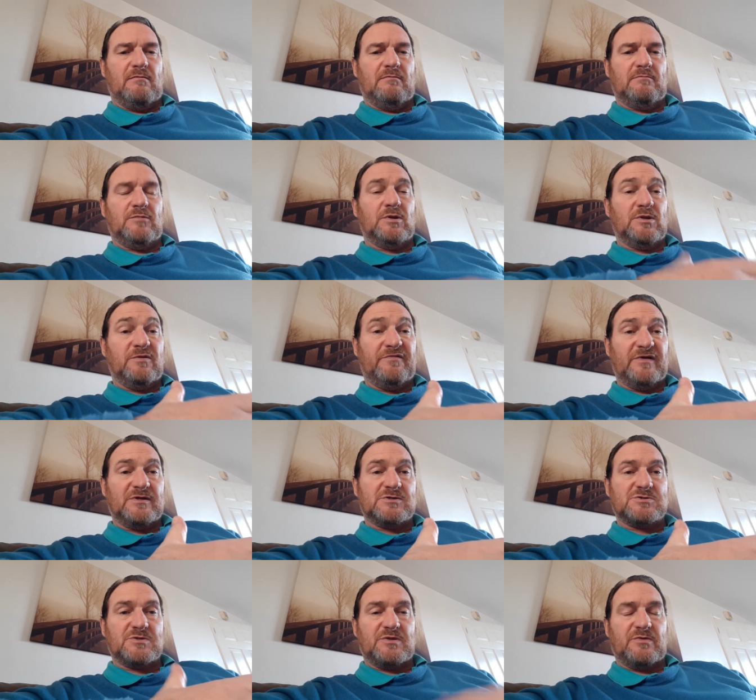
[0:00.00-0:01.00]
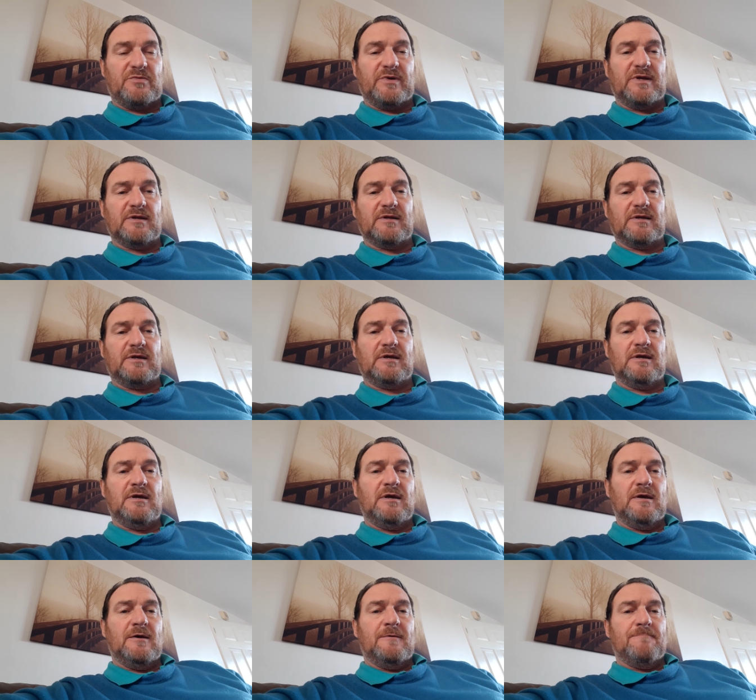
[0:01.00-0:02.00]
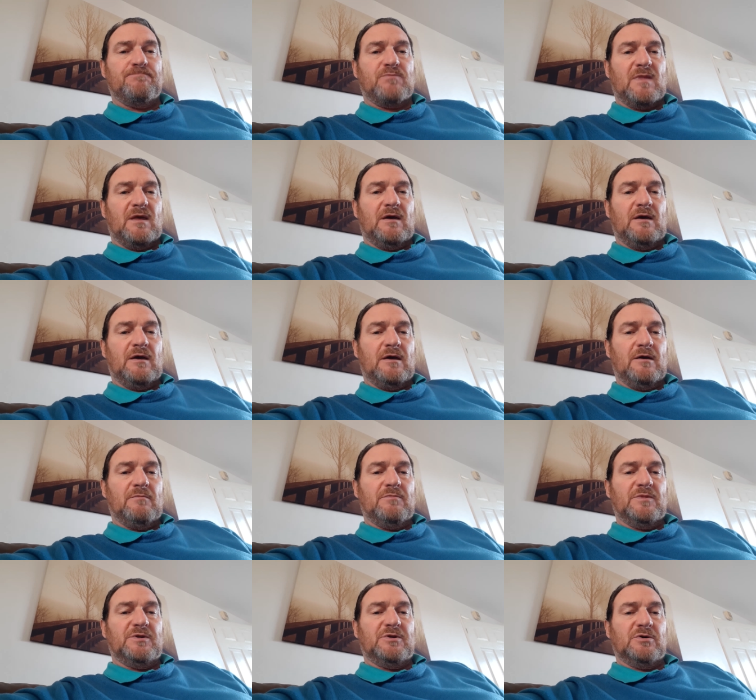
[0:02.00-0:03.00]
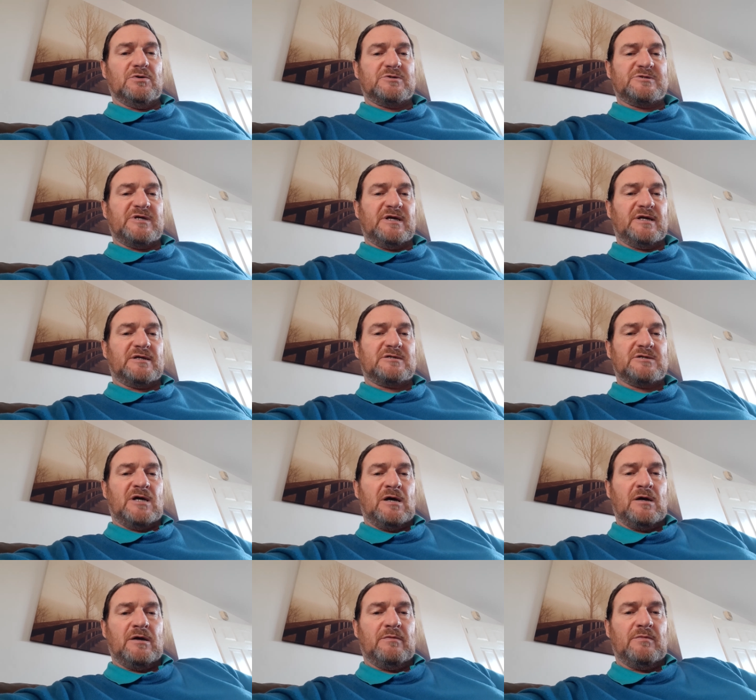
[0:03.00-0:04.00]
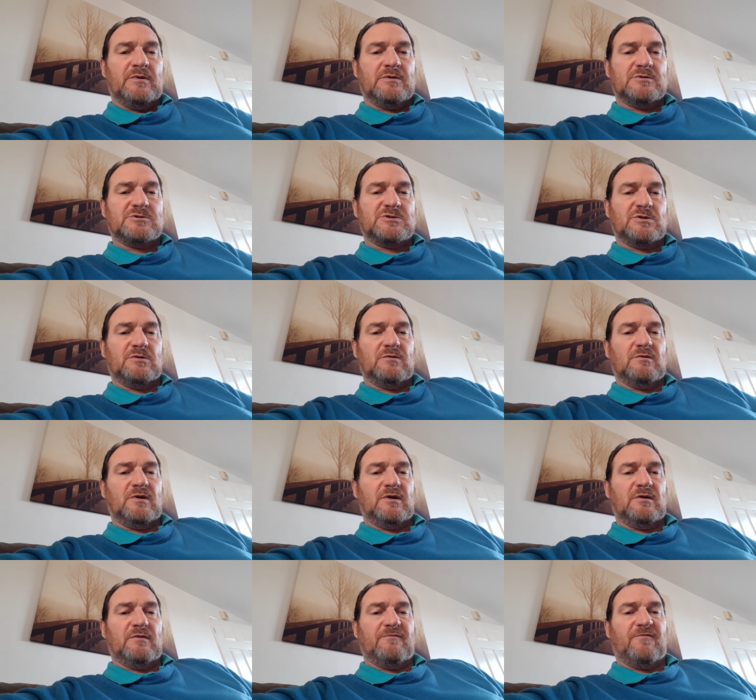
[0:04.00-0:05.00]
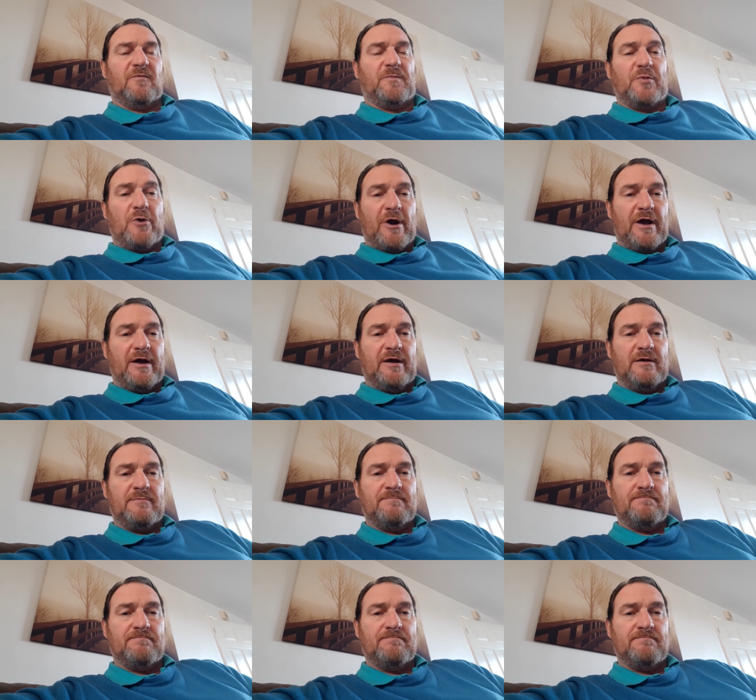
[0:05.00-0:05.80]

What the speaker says: well, love each other really. They don't take time to for prayer.